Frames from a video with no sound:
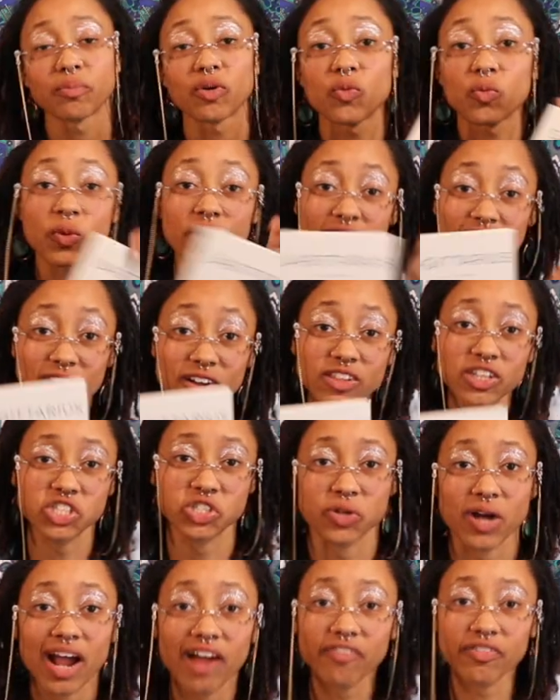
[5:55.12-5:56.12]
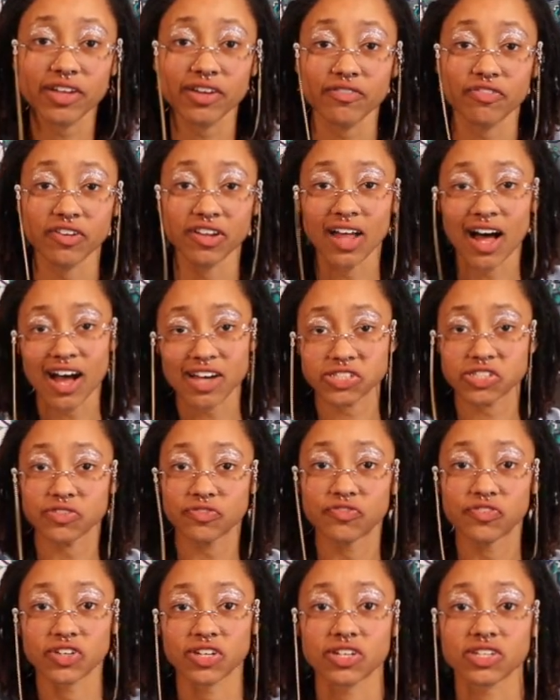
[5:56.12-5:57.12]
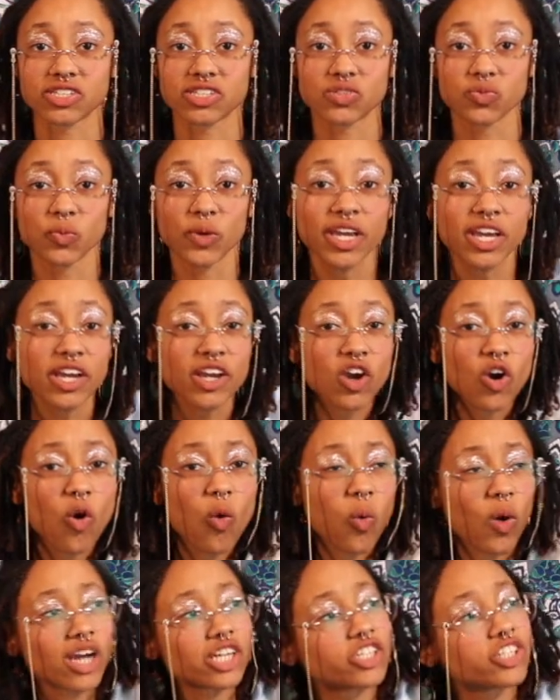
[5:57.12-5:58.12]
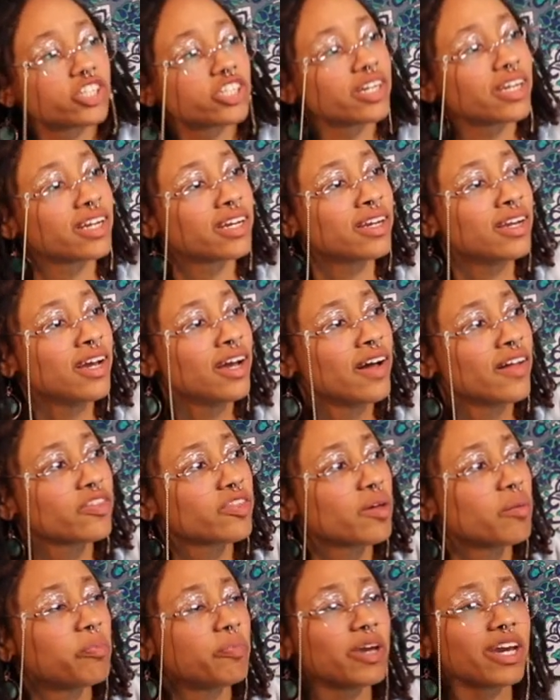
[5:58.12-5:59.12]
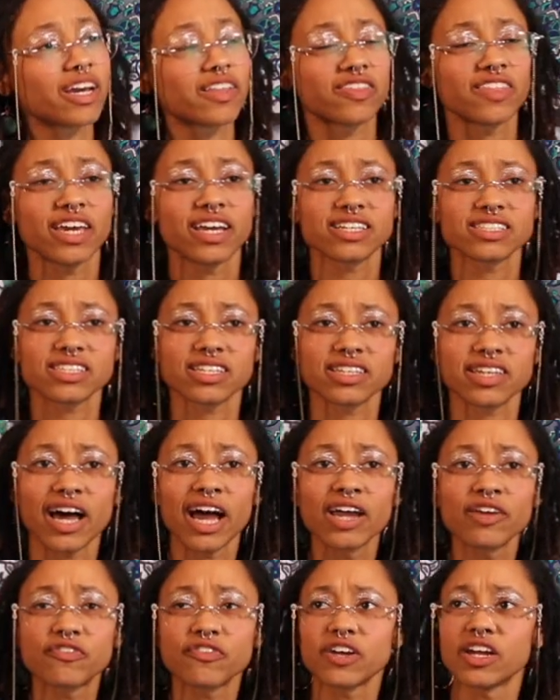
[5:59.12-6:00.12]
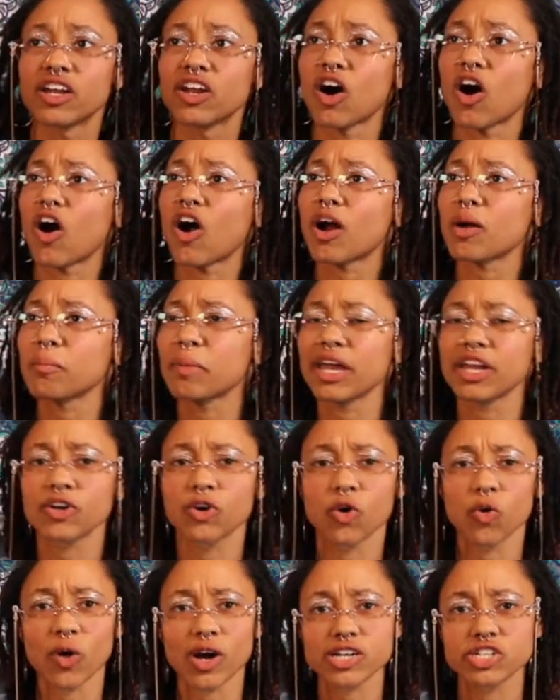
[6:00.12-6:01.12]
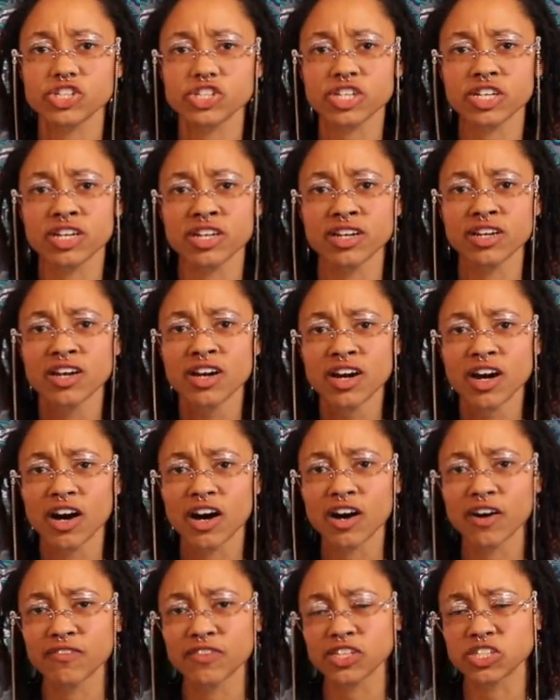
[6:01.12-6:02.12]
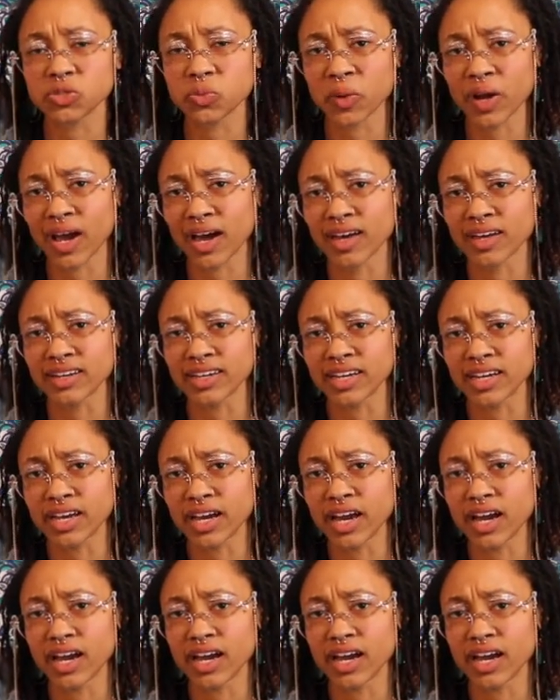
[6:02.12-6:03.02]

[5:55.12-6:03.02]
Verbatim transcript: But we are the traveling philosophers. We question the big things in life, and our main question of this reality